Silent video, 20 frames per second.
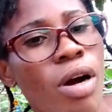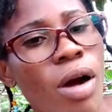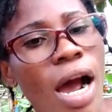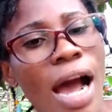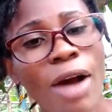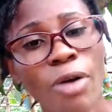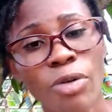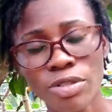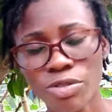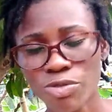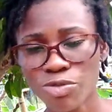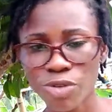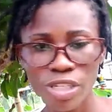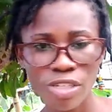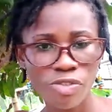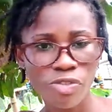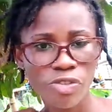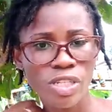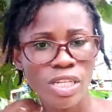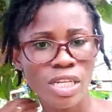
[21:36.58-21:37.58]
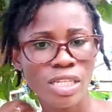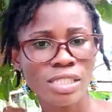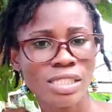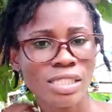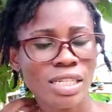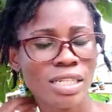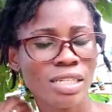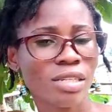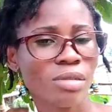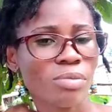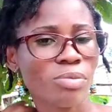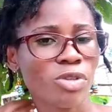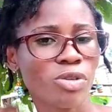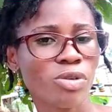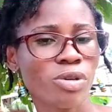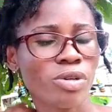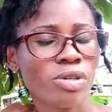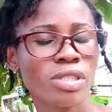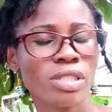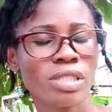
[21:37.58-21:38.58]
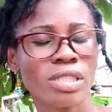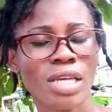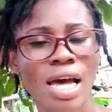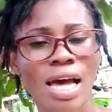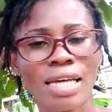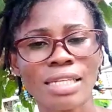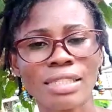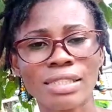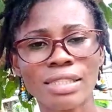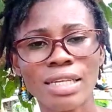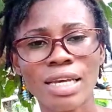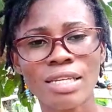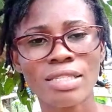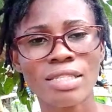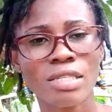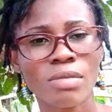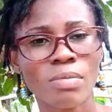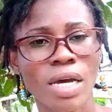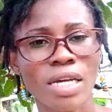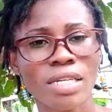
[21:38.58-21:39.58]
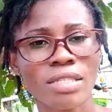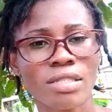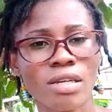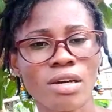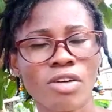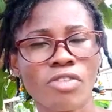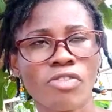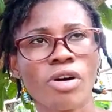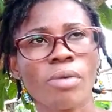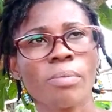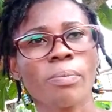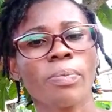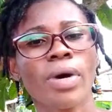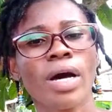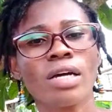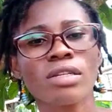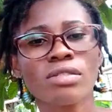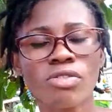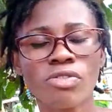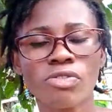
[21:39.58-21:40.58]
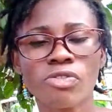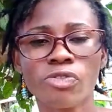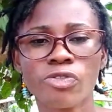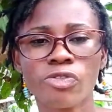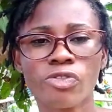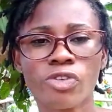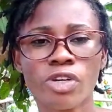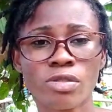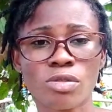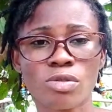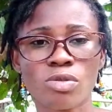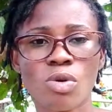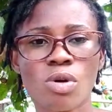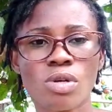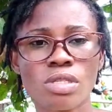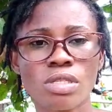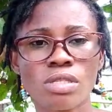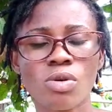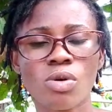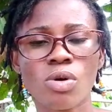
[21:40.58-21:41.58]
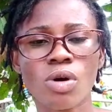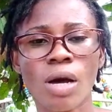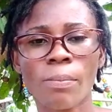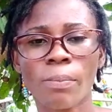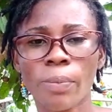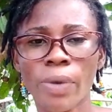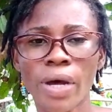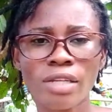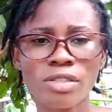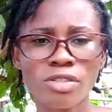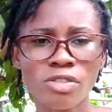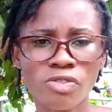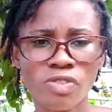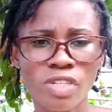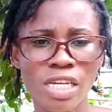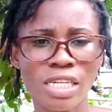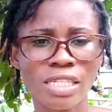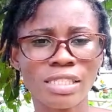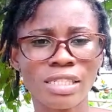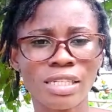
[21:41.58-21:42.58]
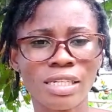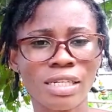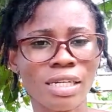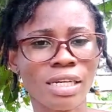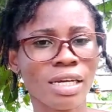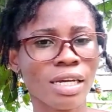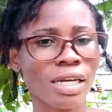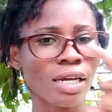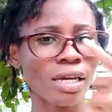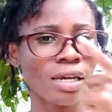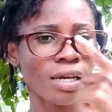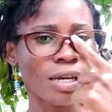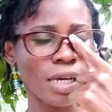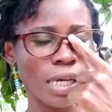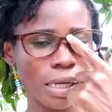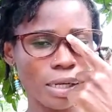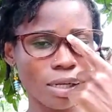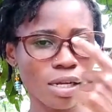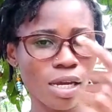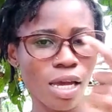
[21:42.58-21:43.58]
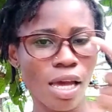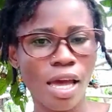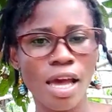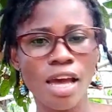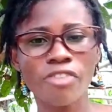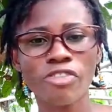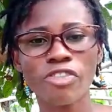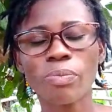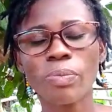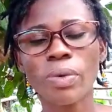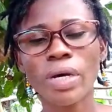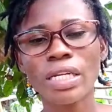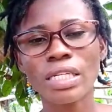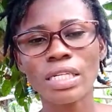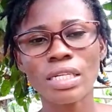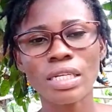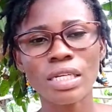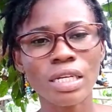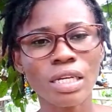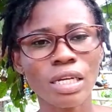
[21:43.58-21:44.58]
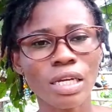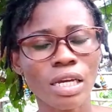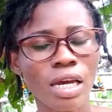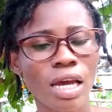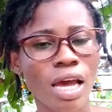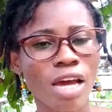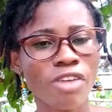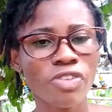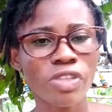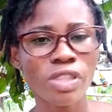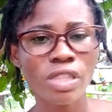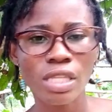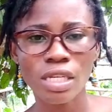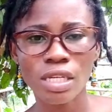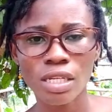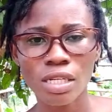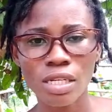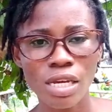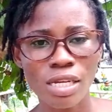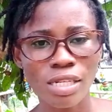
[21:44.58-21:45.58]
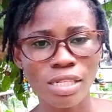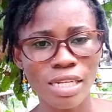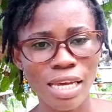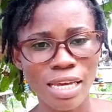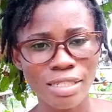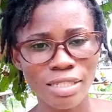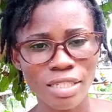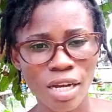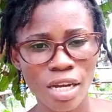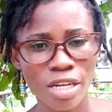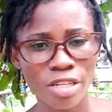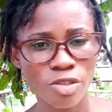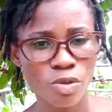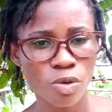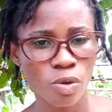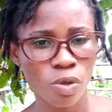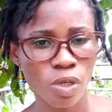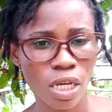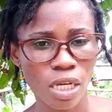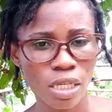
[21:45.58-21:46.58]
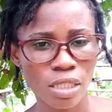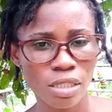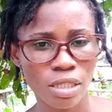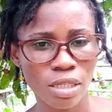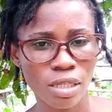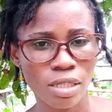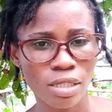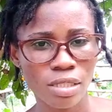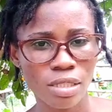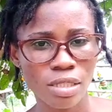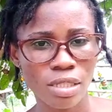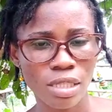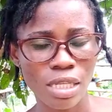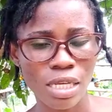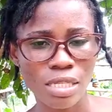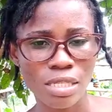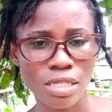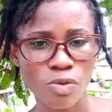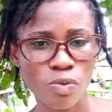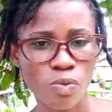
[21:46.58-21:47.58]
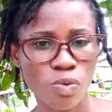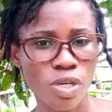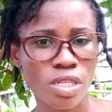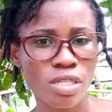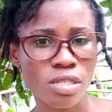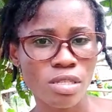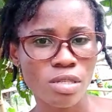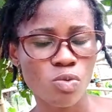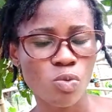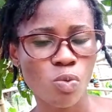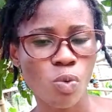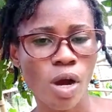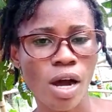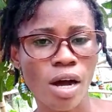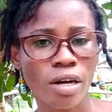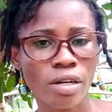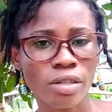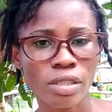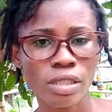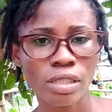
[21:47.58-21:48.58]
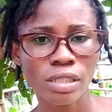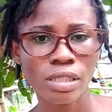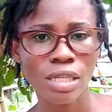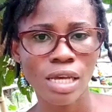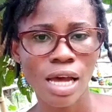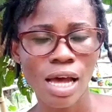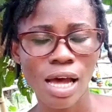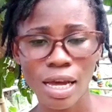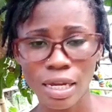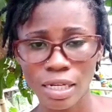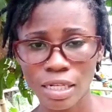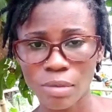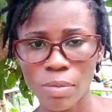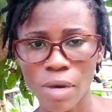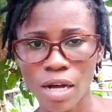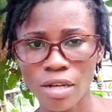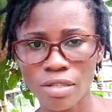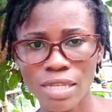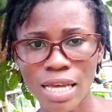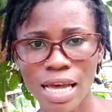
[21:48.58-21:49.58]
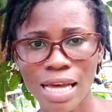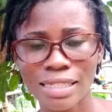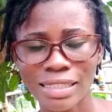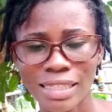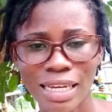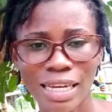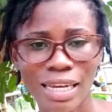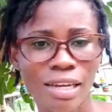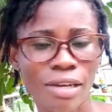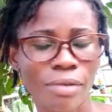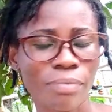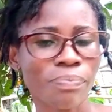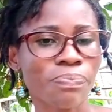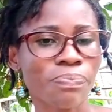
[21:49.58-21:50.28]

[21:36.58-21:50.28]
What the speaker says: I was ready for that journey because I said to myself, I'm part of a source, or I'm part of nature, and everybody, everything in nature is connected. There's a reason why animals are there.